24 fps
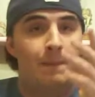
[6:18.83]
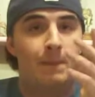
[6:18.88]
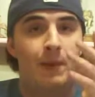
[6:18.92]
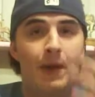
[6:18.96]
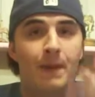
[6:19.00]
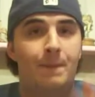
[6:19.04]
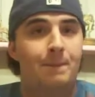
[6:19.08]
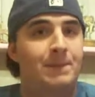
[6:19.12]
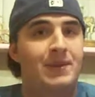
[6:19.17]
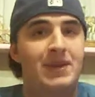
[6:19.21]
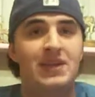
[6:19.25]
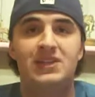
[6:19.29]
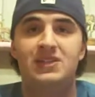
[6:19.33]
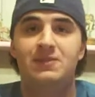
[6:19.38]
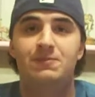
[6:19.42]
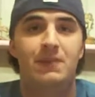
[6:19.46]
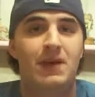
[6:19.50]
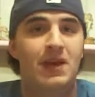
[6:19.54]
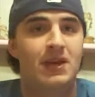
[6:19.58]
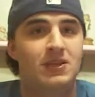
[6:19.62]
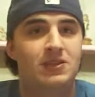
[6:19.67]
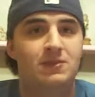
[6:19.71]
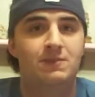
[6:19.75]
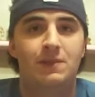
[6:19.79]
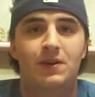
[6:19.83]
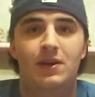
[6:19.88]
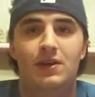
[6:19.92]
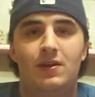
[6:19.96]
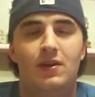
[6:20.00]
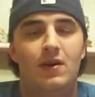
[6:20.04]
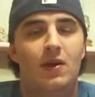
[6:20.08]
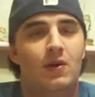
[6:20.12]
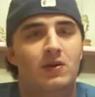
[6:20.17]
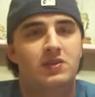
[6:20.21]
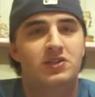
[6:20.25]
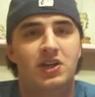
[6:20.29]
But Pete's Basement,
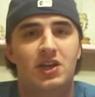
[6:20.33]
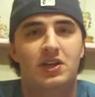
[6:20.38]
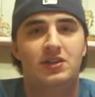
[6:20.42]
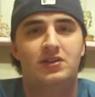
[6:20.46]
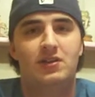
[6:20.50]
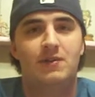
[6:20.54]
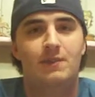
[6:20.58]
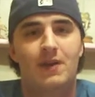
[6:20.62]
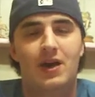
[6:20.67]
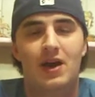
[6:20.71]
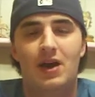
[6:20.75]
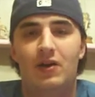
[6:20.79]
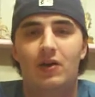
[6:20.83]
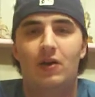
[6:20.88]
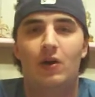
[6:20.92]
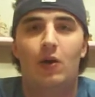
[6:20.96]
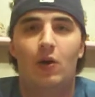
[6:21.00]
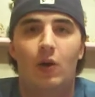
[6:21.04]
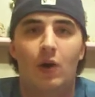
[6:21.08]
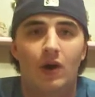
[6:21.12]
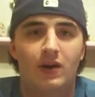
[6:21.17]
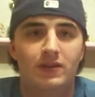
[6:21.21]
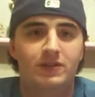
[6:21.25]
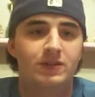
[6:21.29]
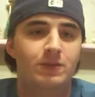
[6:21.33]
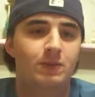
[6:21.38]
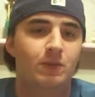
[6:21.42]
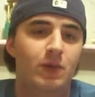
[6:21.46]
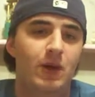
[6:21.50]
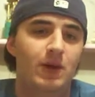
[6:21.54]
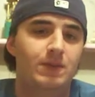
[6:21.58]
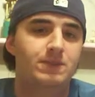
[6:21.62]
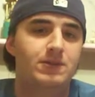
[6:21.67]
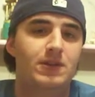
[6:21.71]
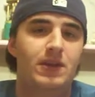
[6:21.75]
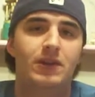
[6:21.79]
check them out. Awesome
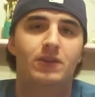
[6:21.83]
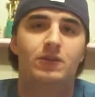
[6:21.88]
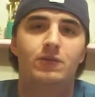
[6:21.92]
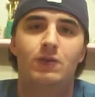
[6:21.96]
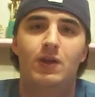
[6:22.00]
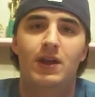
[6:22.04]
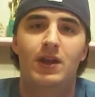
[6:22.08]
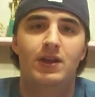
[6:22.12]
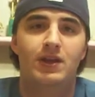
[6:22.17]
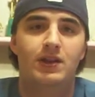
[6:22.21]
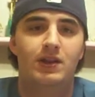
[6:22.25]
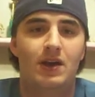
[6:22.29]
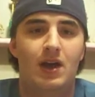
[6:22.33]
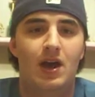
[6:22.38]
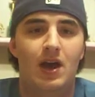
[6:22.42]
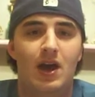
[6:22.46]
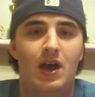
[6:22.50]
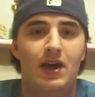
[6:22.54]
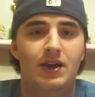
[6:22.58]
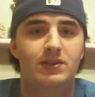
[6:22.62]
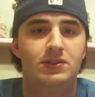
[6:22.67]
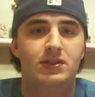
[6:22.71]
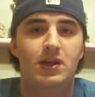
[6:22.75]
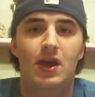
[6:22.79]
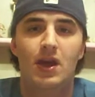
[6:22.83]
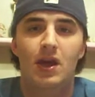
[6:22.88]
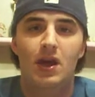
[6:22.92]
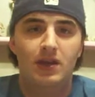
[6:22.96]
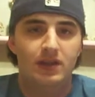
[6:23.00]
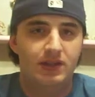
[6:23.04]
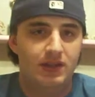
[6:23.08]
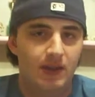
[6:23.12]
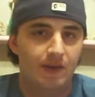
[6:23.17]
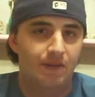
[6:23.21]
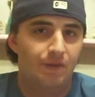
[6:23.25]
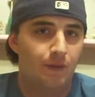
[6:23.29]
website. Great guys.
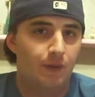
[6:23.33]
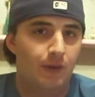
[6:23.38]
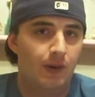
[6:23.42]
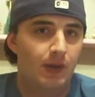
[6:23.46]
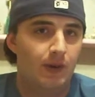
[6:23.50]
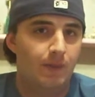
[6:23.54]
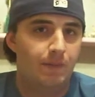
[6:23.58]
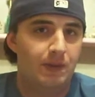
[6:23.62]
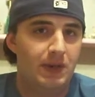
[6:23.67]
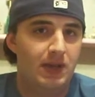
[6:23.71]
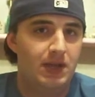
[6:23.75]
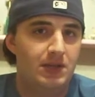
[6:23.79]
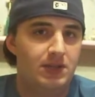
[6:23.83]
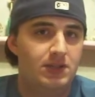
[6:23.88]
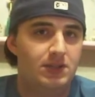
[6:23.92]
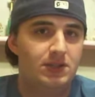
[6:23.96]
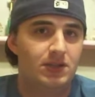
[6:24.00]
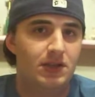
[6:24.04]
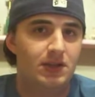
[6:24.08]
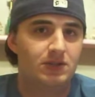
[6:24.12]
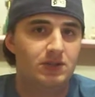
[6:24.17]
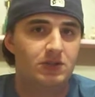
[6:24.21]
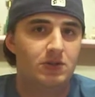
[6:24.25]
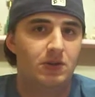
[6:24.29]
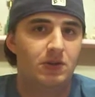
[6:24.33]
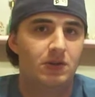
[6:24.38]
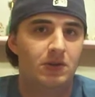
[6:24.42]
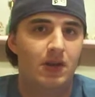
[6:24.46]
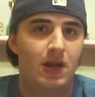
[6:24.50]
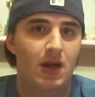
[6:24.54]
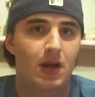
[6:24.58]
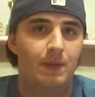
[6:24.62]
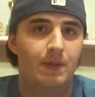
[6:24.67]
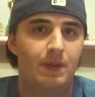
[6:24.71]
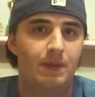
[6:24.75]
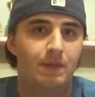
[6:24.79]
Differing opinions on certain
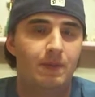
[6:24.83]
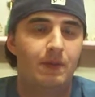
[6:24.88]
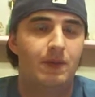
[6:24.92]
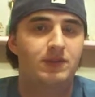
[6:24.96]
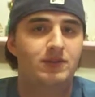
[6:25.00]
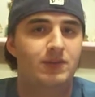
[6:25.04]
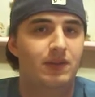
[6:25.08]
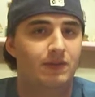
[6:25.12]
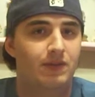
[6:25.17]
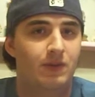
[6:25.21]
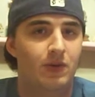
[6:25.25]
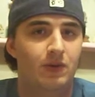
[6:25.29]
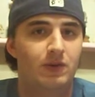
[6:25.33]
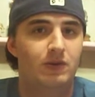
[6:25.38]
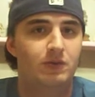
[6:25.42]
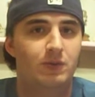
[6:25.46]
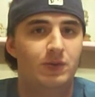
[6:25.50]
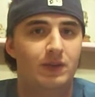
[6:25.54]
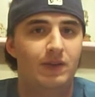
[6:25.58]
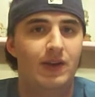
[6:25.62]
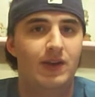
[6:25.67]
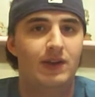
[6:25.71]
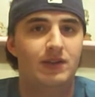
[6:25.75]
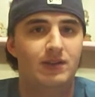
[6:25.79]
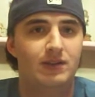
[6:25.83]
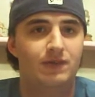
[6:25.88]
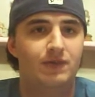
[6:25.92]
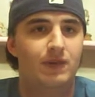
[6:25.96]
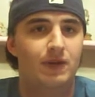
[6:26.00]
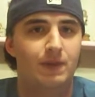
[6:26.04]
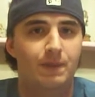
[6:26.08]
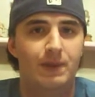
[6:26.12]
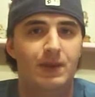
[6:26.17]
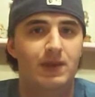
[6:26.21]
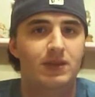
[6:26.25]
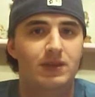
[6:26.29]
comic books. I've noticed we've had different
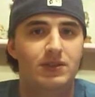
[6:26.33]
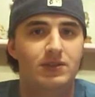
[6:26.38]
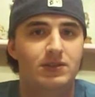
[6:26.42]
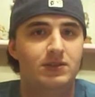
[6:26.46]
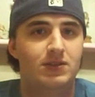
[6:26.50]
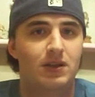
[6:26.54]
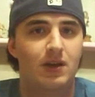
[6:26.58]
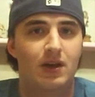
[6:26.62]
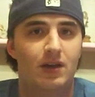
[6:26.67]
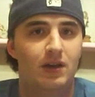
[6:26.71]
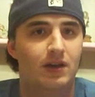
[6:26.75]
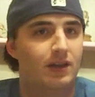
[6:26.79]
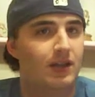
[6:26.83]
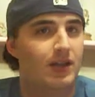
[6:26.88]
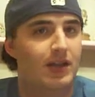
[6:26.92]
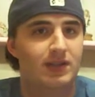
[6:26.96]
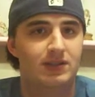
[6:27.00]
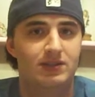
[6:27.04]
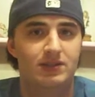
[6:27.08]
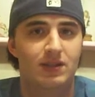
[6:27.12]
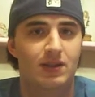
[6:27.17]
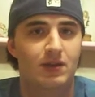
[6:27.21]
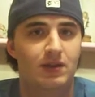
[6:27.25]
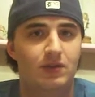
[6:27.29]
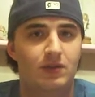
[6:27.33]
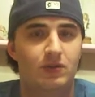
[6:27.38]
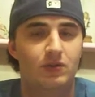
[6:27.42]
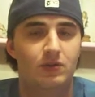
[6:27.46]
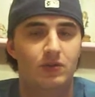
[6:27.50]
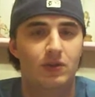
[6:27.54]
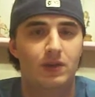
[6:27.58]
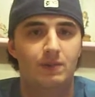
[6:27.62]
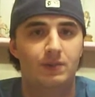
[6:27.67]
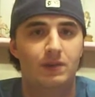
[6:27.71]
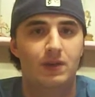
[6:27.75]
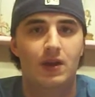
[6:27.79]
opinions on Last Stand on New
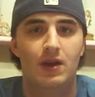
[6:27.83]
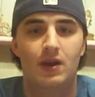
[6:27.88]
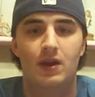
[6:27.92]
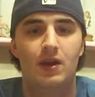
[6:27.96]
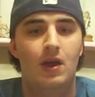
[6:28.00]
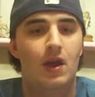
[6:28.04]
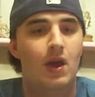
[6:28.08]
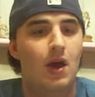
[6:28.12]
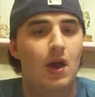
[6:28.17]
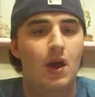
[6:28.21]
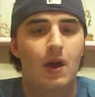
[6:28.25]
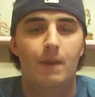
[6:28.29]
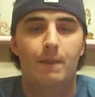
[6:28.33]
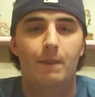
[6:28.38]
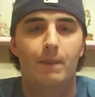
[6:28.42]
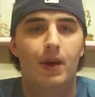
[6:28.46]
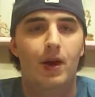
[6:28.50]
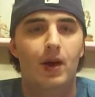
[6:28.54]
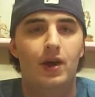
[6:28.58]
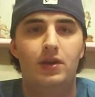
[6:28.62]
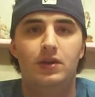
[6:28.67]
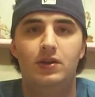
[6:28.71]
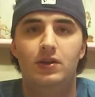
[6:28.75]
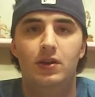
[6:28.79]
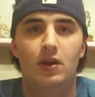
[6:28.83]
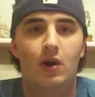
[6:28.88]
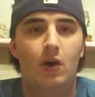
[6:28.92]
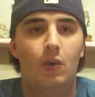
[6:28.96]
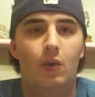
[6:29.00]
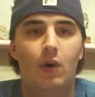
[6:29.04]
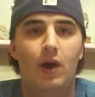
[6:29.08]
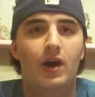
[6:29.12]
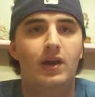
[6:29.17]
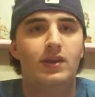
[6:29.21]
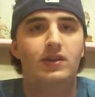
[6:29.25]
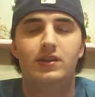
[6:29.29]
Krypton. But you know
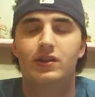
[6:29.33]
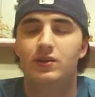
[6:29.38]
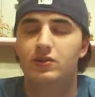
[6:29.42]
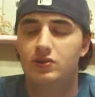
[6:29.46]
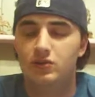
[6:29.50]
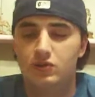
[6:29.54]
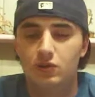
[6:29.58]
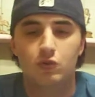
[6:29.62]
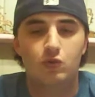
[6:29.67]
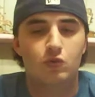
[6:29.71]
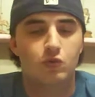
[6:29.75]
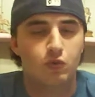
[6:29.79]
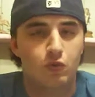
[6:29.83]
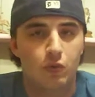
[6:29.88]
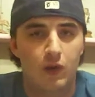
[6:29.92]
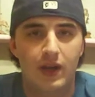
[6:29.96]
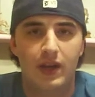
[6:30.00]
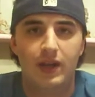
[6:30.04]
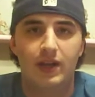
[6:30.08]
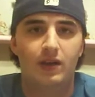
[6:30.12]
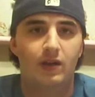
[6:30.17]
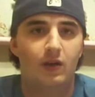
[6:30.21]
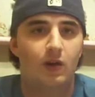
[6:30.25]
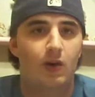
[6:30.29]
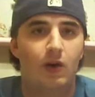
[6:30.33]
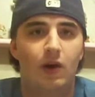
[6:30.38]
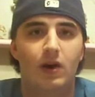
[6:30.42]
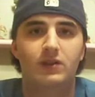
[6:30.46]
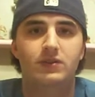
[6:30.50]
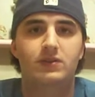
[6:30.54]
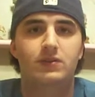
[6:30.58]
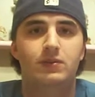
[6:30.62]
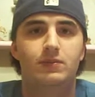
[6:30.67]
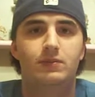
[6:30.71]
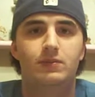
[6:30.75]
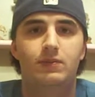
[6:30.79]
what? They're still great,
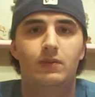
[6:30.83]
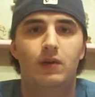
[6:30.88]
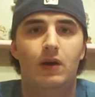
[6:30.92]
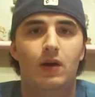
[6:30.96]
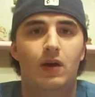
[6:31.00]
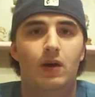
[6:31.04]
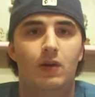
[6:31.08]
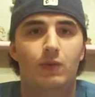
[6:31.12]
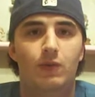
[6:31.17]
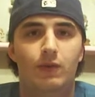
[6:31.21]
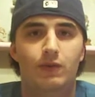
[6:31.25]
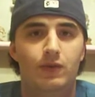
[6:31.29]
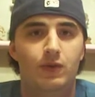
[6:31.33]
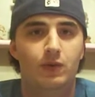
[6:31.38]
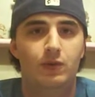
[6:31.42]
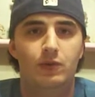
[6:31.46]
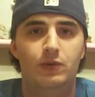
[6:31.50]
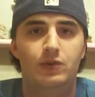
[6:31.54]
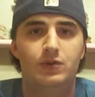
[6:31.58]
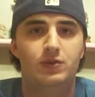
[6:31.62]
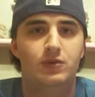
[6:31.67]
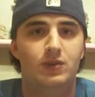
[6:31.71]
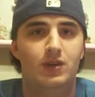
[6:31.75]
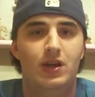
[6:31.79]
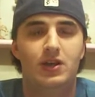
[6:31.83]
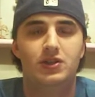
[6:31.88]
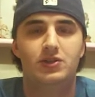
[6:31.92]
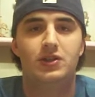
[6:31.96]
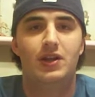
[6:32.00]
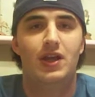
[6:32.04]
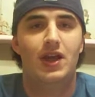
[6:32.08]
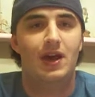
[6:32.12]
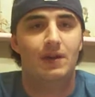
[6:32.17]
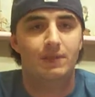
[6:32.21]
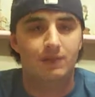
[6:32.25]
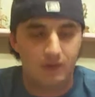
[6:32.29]
awesome reviewers. You guys
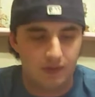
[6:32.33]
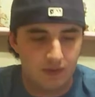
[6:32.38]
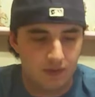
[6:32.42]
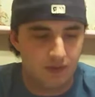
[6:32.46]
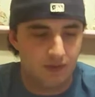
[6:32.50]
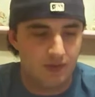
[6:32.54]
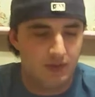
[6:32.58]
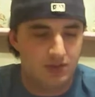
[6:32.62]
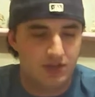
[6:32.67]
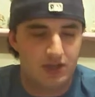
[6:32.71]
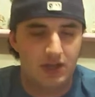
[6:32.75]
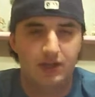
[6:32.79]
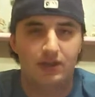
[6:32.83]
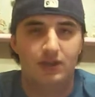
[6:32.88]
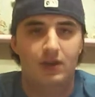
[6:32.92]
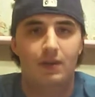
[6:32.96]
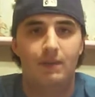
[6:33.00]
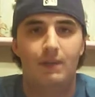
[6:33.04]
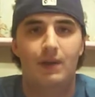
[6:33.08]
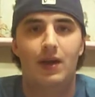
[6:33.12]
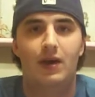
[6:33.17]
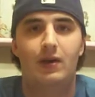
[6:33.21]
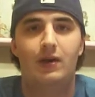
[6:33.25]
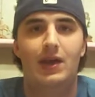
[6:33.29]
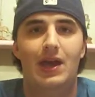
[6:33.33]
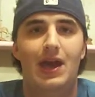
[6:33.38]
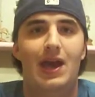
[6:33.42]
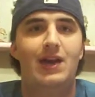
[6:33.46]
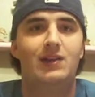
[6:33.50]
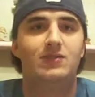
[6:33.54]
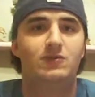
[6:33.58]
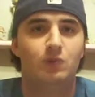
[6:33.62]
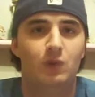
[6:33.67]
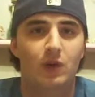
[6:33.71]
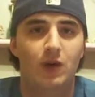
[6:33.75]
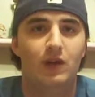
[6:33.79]
should absolutely check them out,
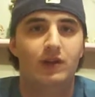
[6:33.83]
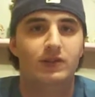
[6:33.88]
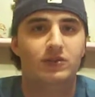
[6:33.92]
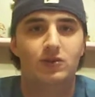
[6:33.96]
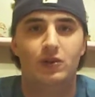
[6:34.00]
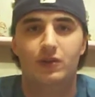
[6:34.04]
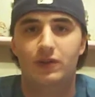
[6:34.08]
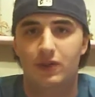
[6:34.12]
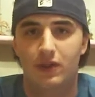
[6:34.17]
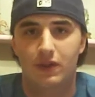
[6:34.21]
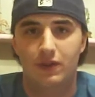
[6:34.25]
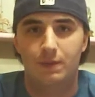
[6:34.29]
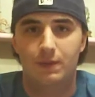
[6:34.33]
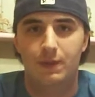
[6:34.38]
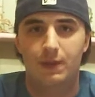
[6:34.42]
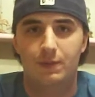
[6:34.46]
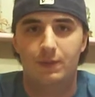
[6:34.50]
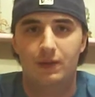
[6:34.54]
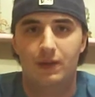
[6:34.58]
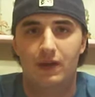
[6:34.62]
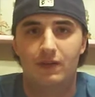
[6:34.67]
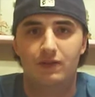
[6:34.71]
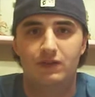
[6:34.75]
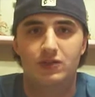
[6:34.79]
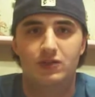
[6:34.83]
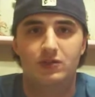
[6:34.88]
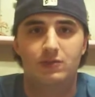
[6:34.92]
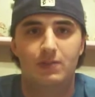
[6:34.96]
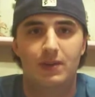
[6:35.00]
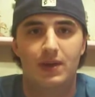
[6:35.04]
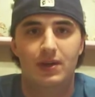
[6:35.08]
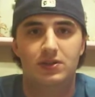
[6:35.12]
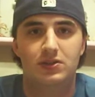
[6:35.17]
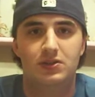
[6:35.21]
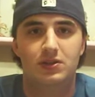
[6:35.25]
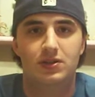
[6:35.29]
as well as all the other people I've just
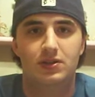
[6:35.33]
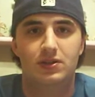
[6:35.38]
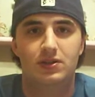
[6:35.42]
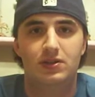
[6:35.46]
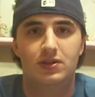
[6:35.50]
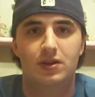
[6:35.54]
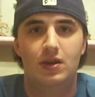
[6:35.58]
mentioned.